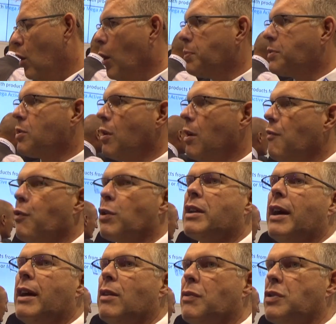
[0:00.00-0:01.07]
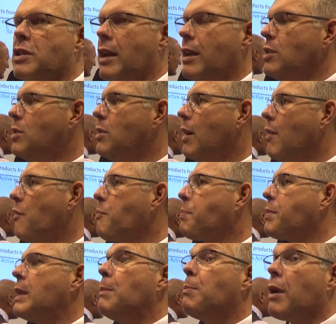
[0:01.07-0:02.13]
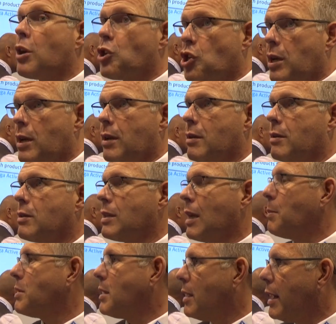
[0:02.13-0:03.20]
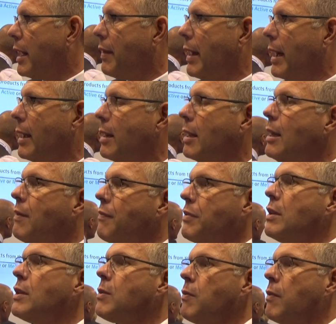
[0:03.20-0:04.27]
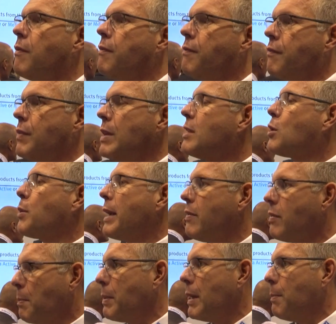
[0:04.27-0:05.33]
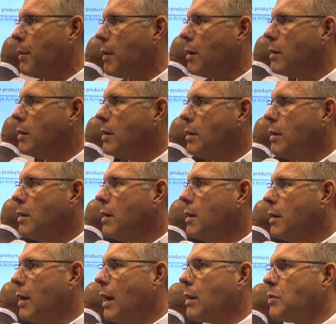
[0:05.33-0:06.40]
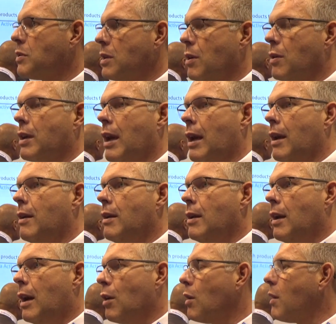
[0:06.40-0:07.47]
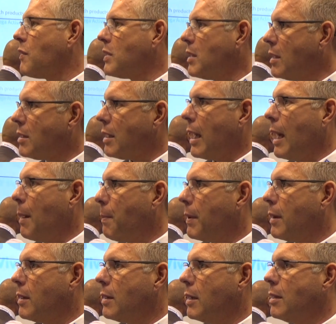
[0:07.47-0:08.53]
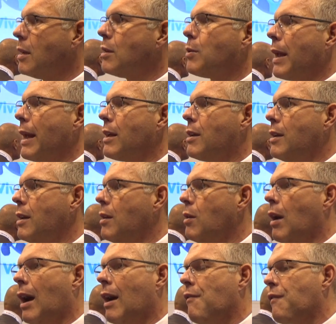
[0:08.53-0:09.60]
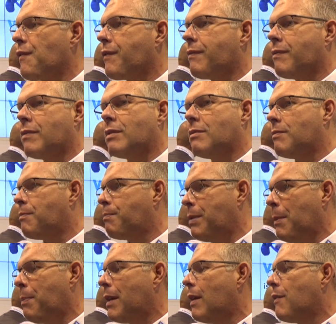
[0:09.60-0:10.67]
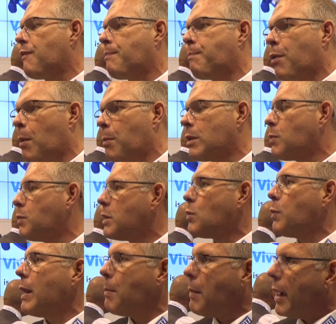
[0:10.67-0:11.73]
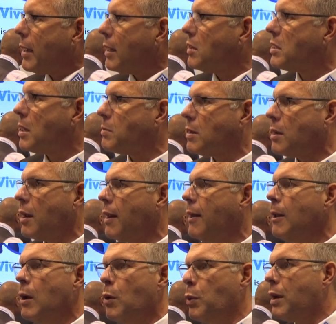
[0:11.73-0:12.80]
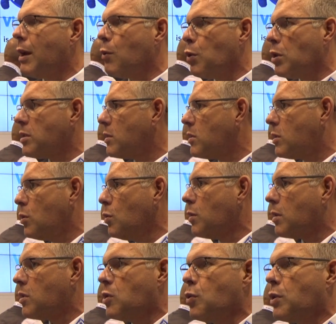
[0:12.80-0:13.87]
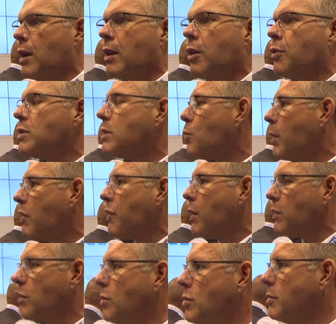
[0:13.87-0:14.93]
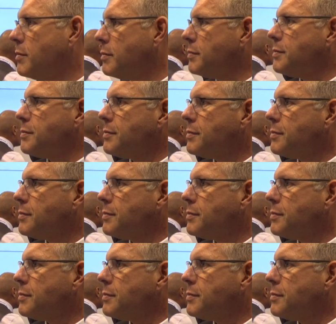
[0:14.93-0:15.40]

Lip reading: Observe what kind of stains you have, pre-brushing, something like that. This would be trained on. You have to say, okay, a lot of things are happening. In the dry cleaning you have people have problems with sweat marking, something like that. We can wash the street. The street can cost 1,000 euros.